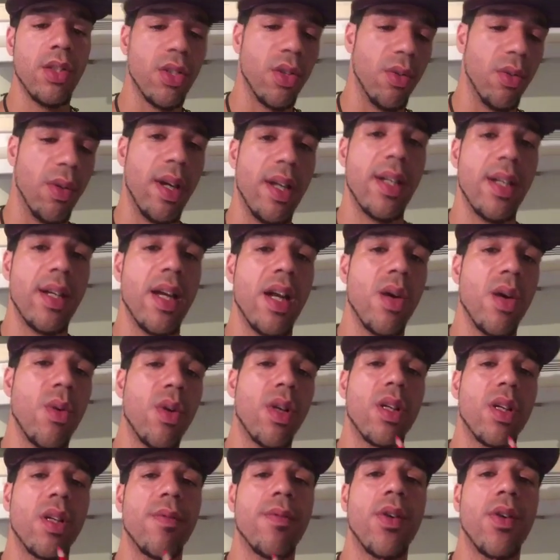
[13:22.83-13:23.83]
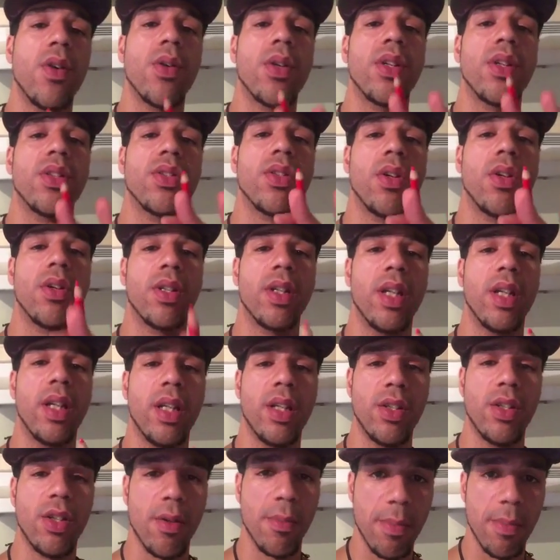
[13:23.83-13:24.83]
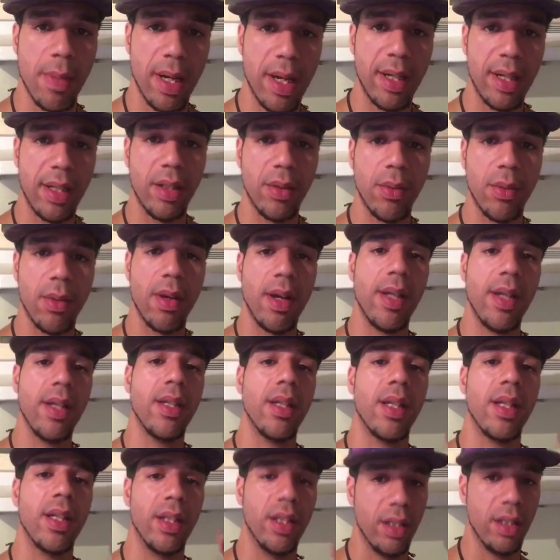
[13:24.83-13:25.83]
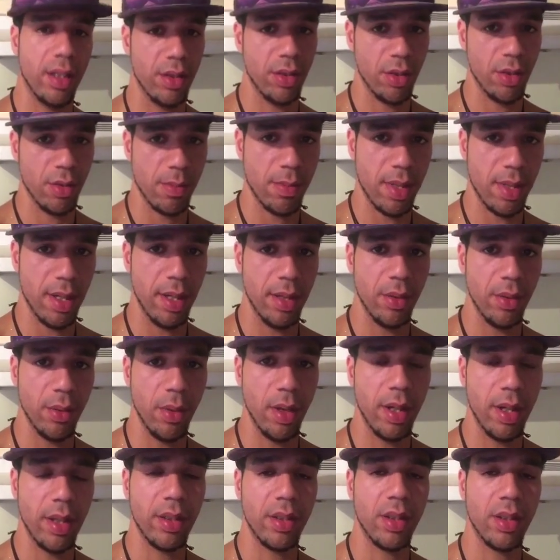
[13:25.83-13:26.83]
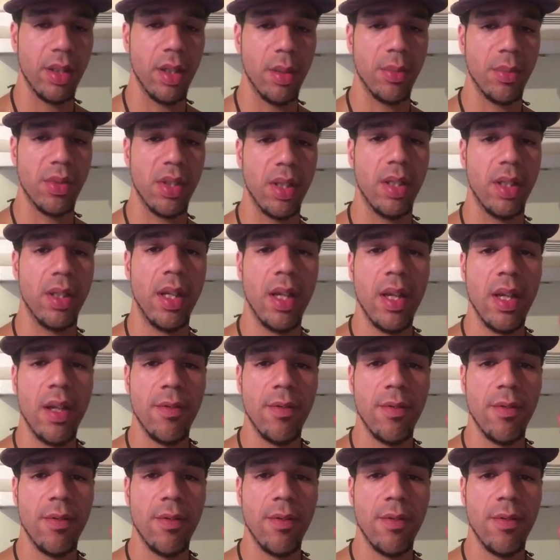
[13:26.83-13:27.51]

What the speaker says: Right now, we're going to focus on getting your body right and getting your mind right. You know what I'm saying?